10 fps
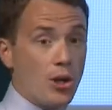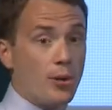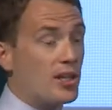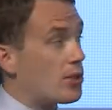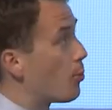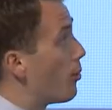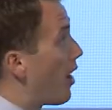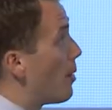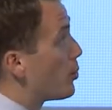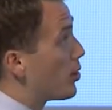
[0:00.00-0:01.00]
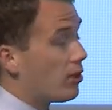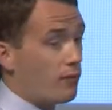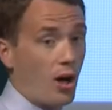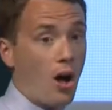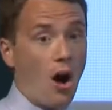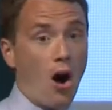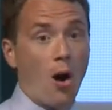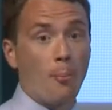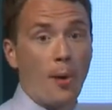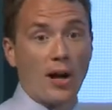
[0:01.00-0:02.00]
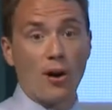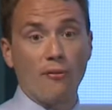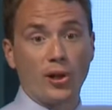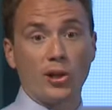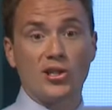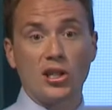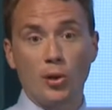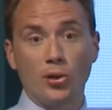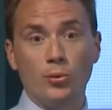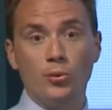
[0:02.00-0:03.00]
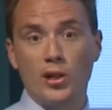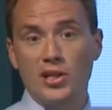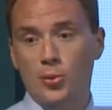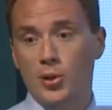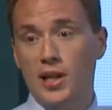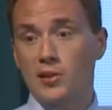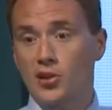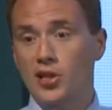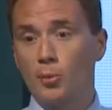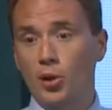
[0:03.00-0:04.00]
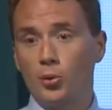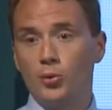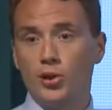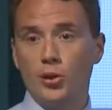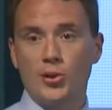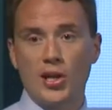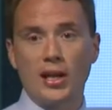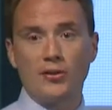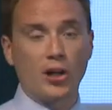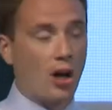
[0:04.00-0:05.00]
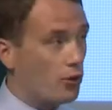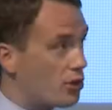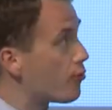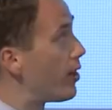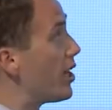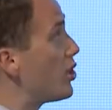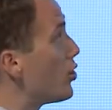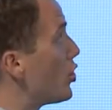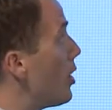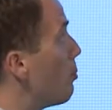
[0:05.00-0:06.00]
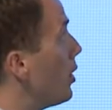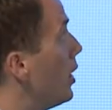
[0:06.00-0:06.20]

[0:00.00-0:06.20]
do this, we were able to convert our background velocity model into a density model using the Gardner's relationship.